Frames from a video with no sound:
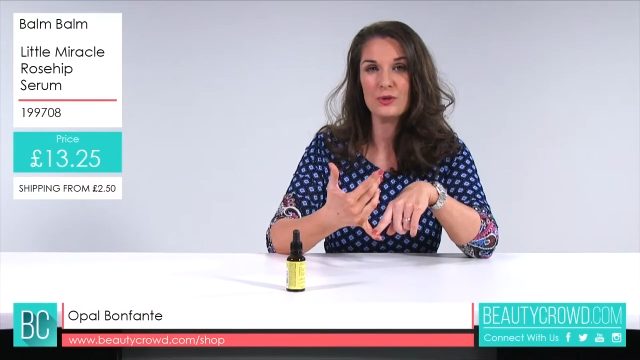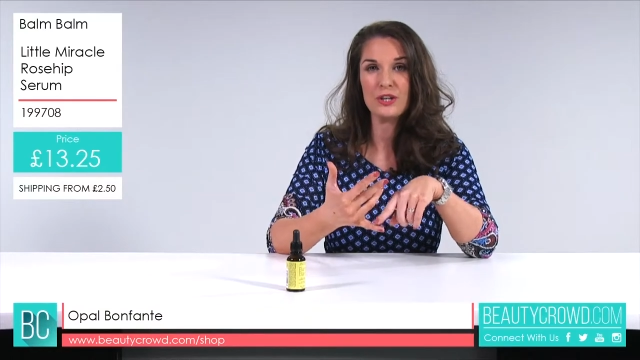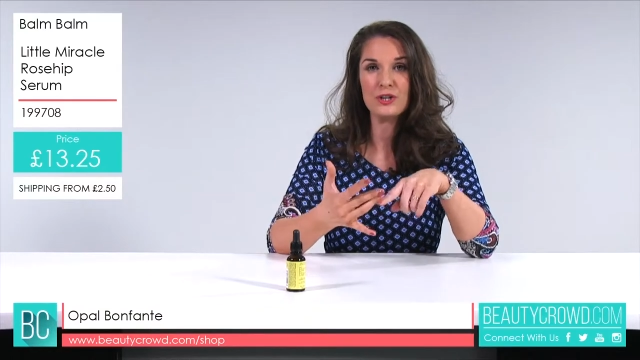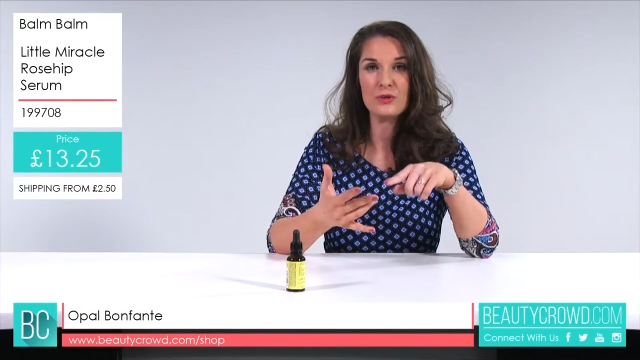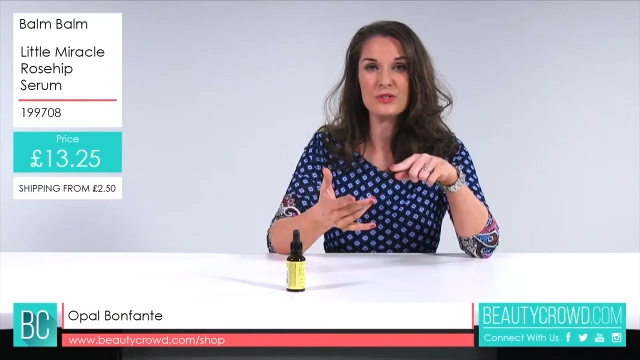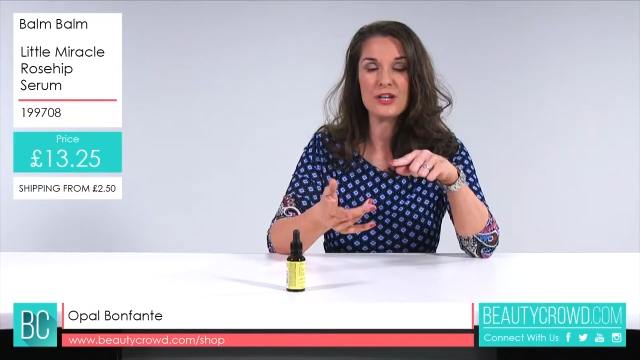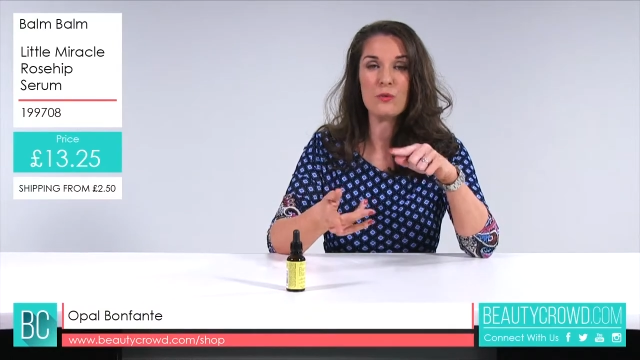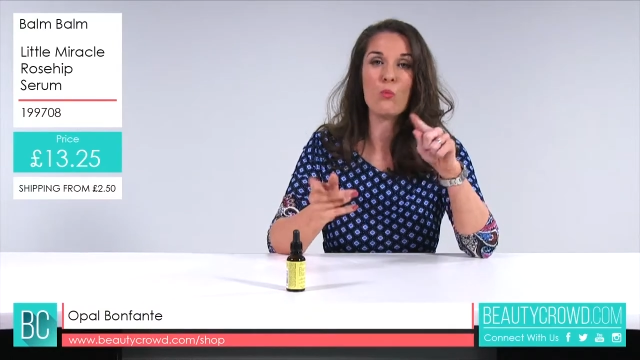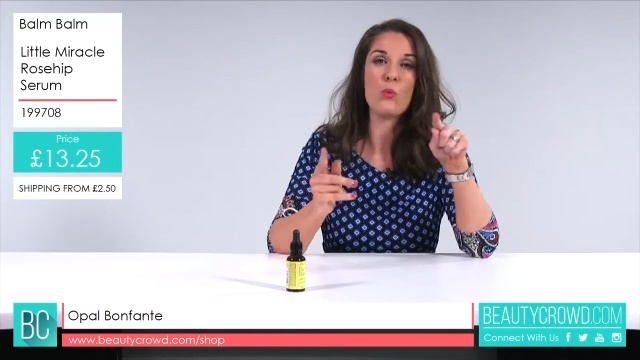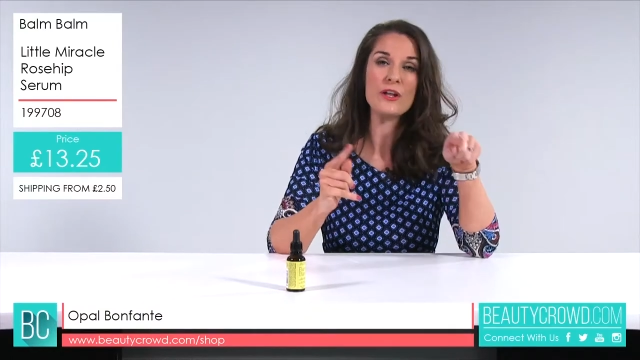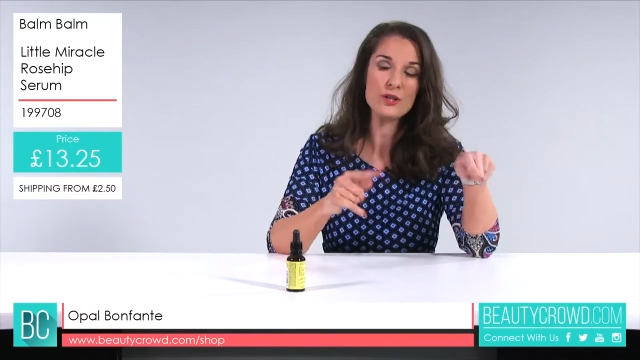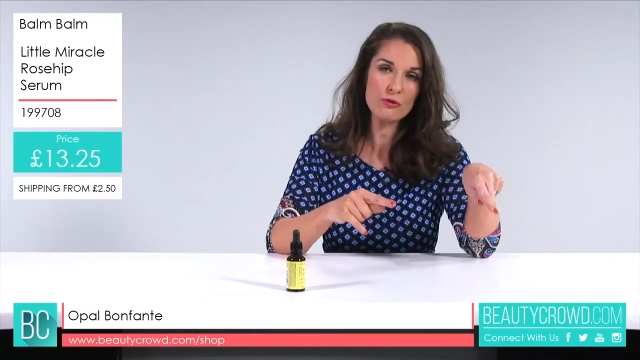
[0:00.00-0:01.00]
You can use it
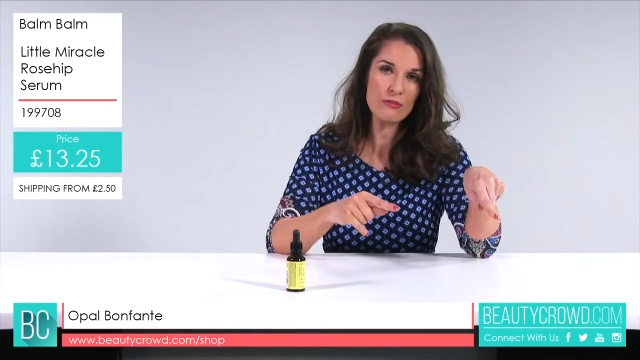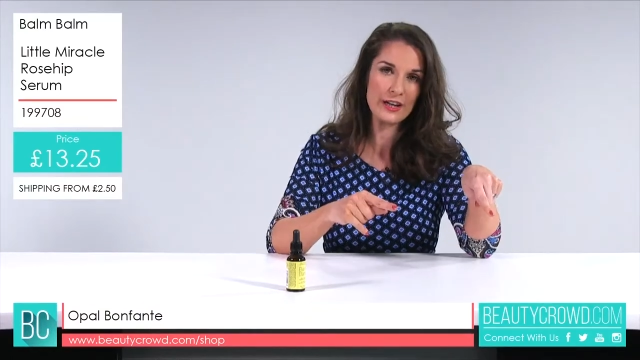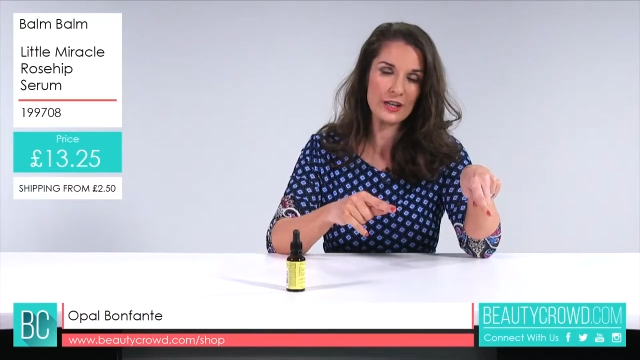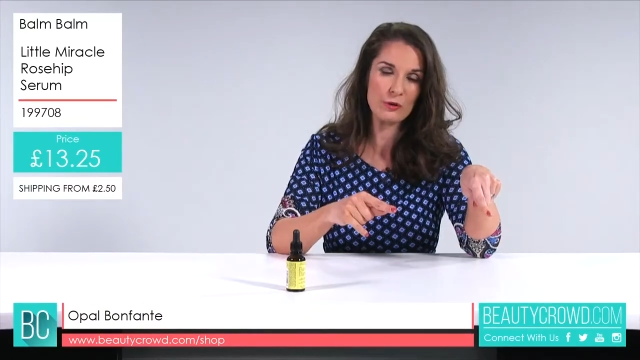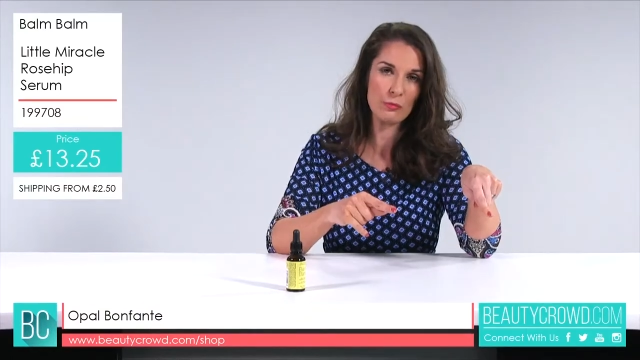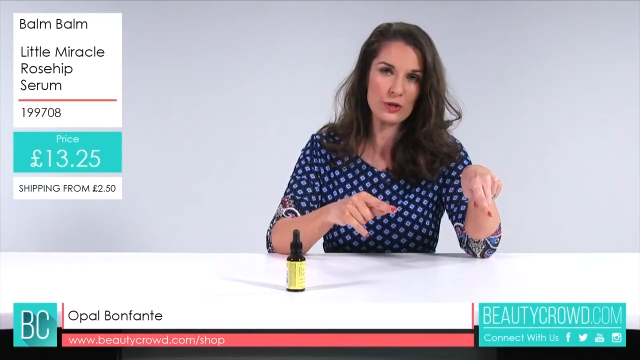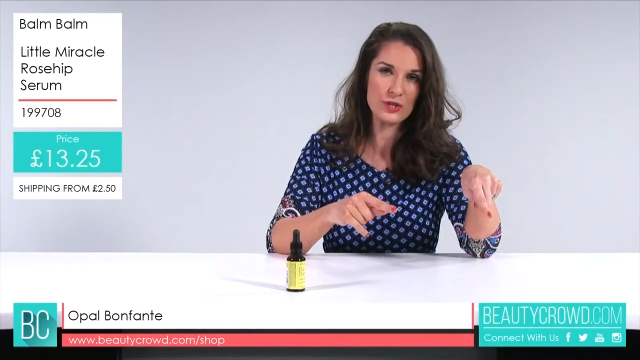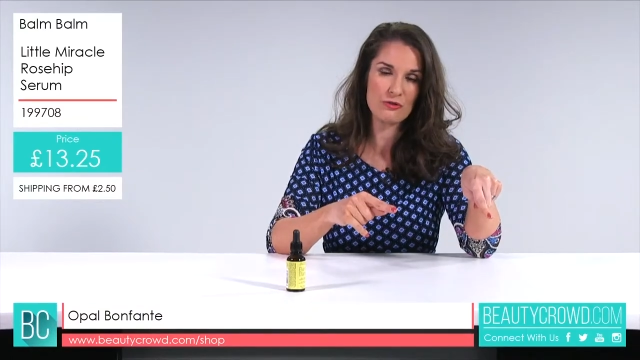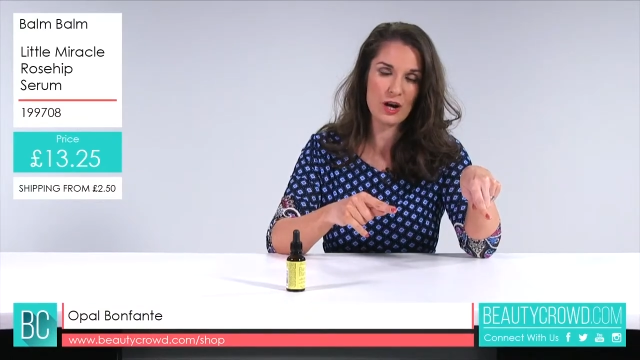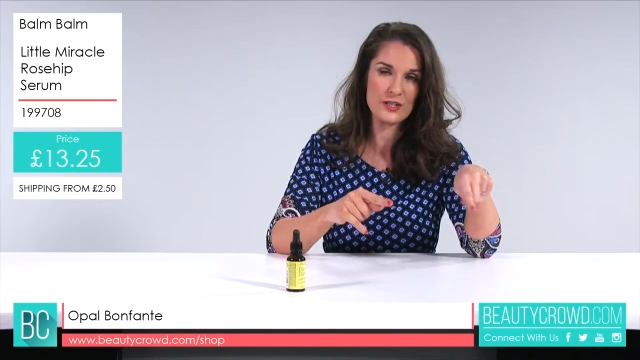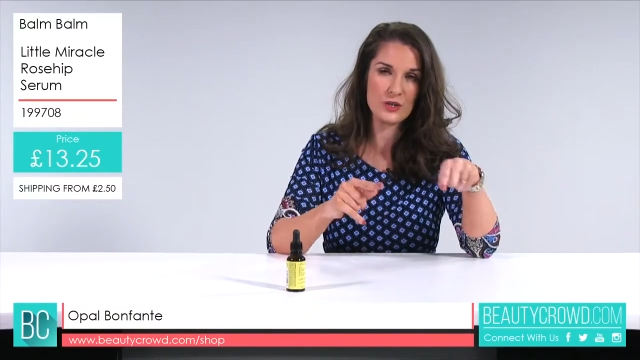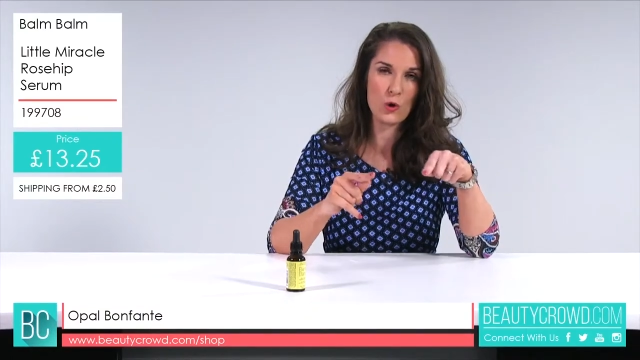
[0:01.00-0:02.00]
with your regular
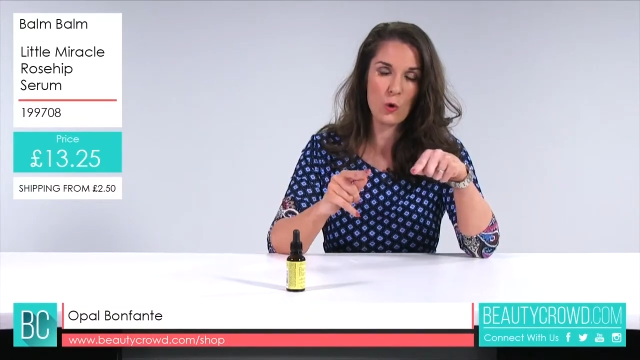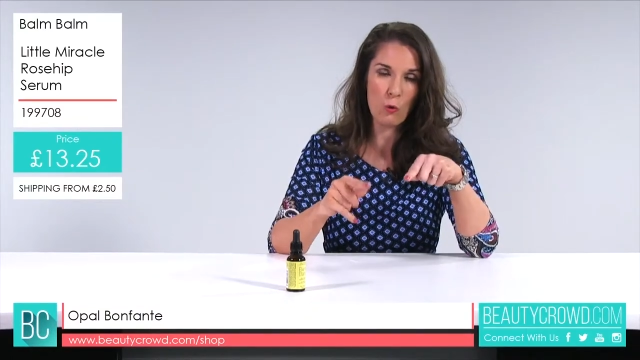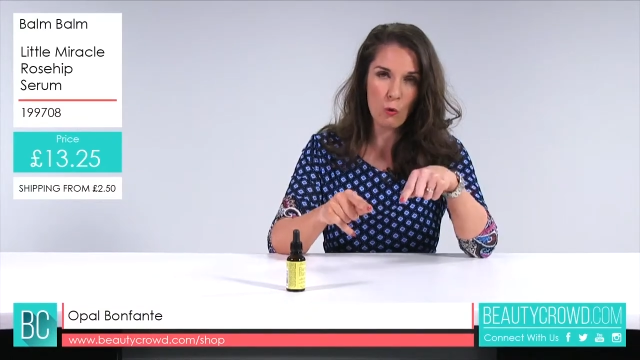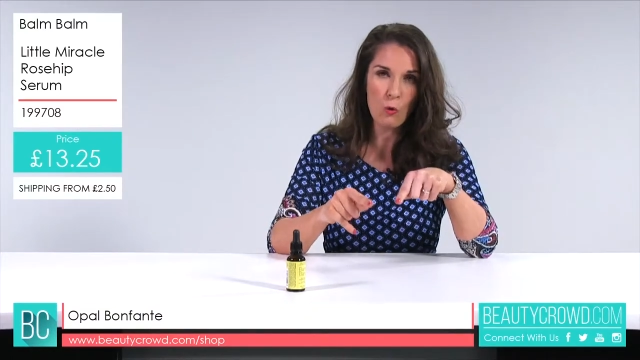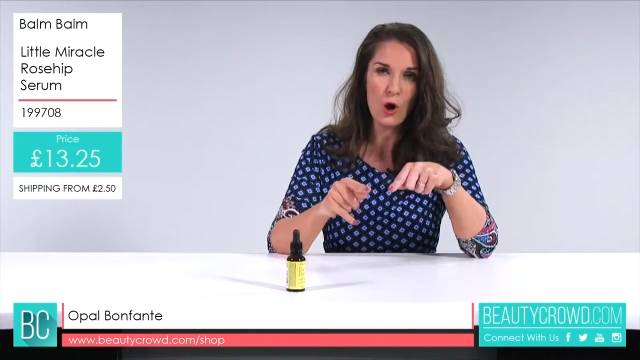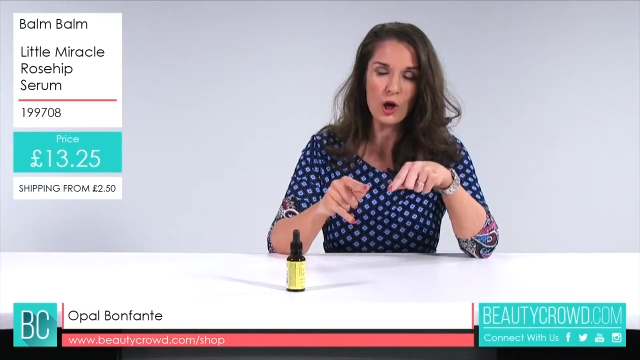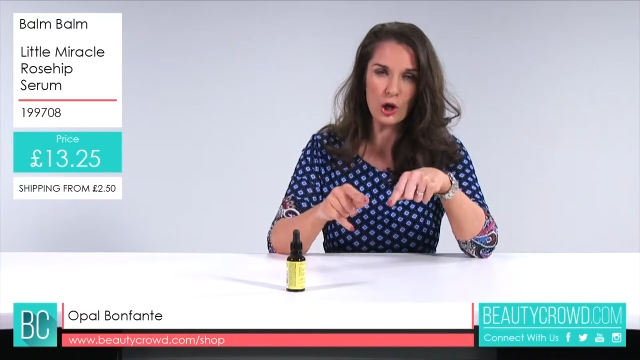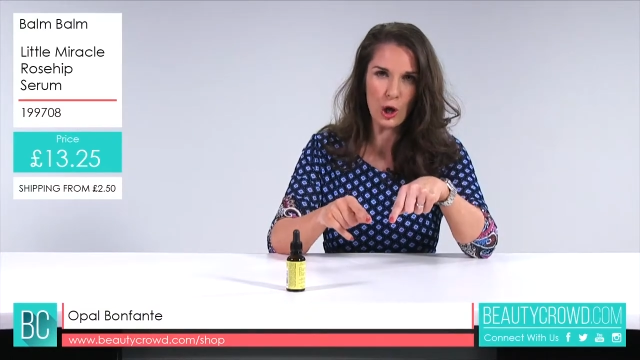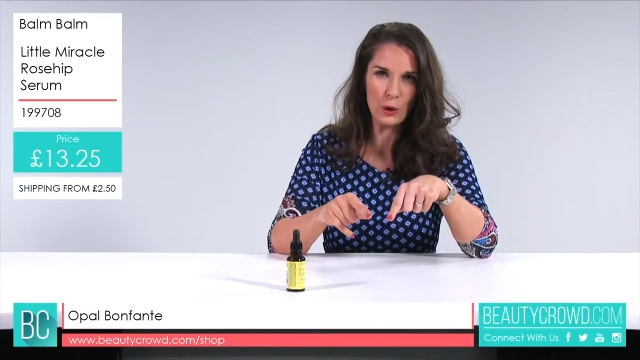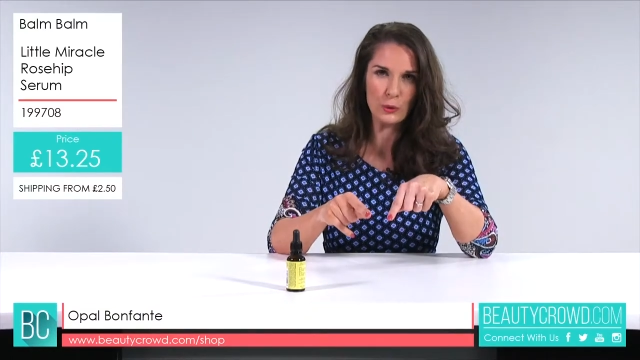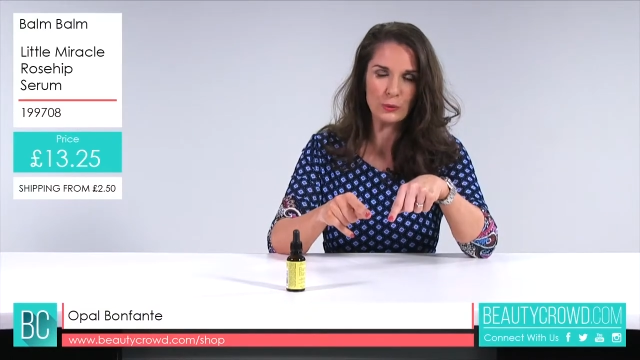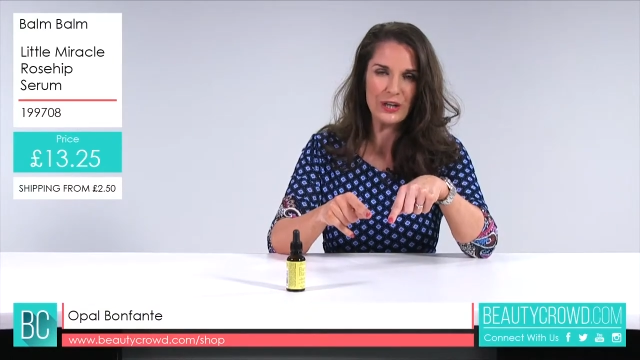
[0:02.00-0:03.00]
moisturizer or
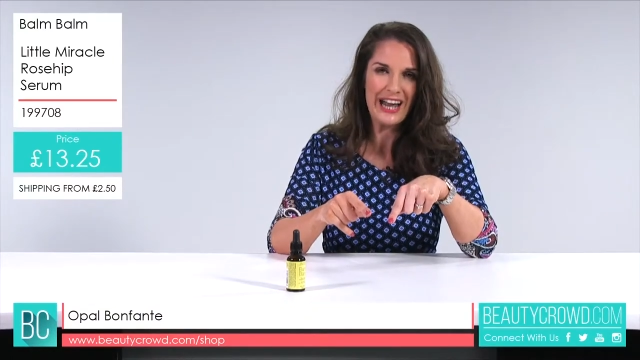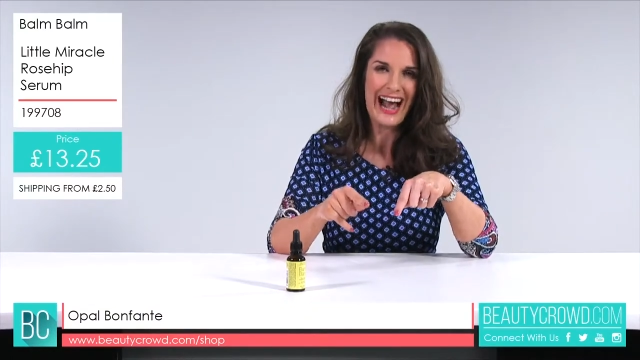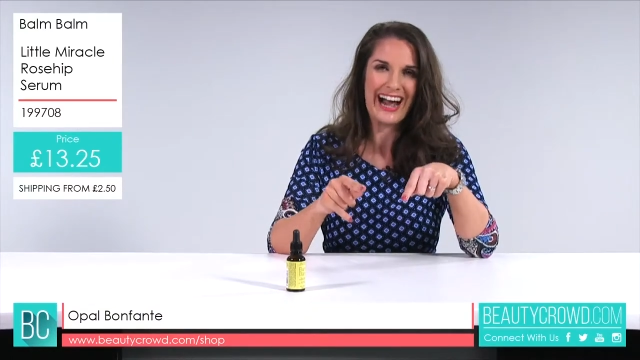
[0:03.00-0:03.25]
alone,